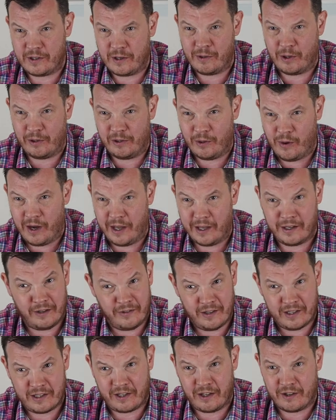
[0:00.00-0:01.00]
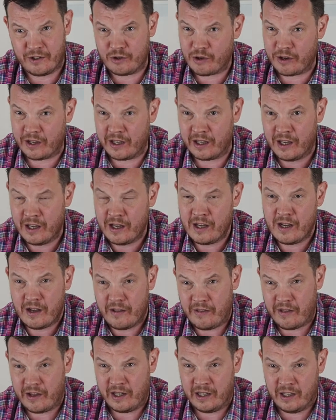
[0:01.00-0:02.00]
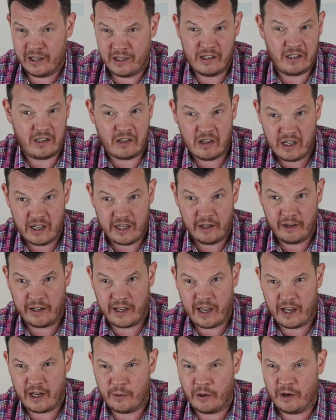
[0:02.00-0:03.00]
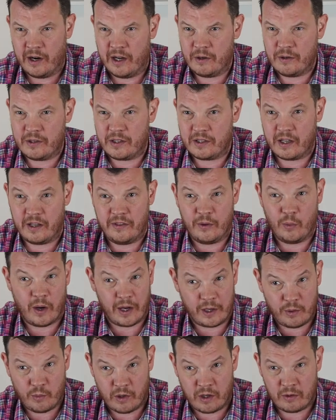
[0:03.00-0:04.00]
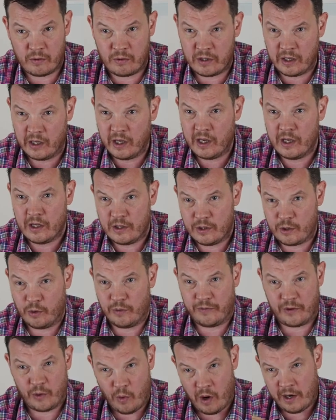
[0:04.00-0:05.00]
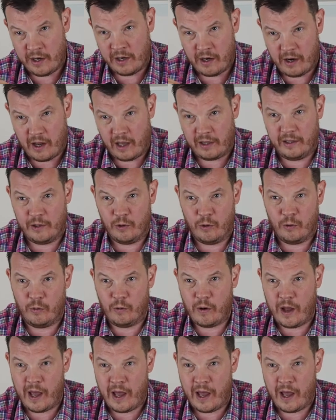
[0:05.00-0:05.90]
a bottle of wine in this country than it is nearly anywhere else in the wine world. So if you want a little